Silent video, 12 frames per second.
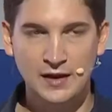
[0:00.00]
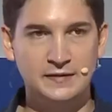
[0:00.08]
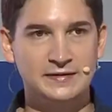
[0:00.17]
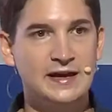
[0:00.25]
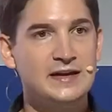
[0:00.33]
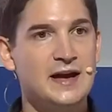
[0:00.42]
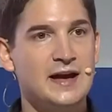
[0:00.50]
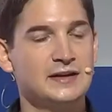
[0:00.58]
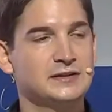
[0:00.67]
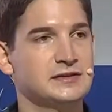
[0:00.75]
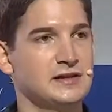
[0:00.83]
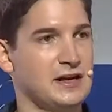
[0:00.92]
They
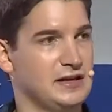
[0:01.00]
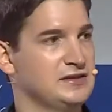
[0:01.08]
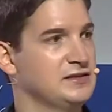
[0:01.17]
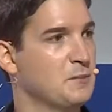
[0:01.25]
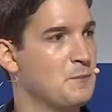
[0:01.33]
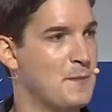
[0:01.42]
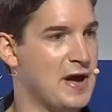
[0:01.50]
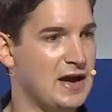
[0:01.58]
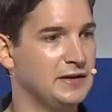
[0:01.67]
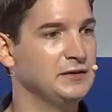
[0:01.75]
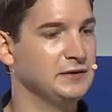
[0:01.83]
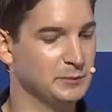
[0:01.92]
act as
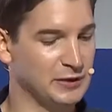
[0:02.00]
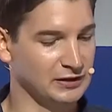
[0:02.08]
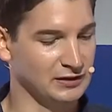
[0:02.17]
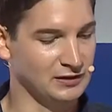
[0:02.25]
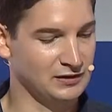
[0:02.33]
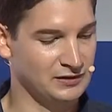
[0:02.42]
man in the middle